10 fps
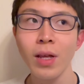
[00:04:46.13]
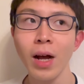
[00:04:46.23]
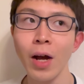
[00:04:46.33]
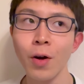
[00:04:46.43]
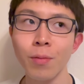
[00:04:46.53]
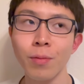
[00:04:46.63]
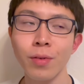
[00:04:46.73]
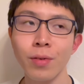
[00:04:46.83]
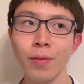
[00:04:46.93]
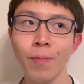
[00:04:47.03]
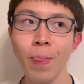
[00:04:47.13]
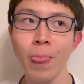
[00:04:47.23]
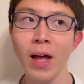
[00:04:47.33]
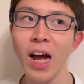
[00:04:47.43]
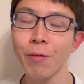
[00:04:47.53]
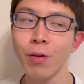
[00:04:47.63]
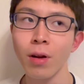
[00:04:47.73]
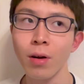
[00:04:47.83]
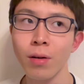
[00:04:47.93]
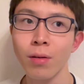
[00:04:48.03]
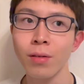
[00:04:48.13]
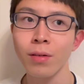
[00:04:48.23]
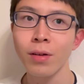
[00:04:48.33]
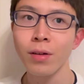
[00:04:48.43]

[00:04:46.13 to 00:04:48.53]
I hope I will learn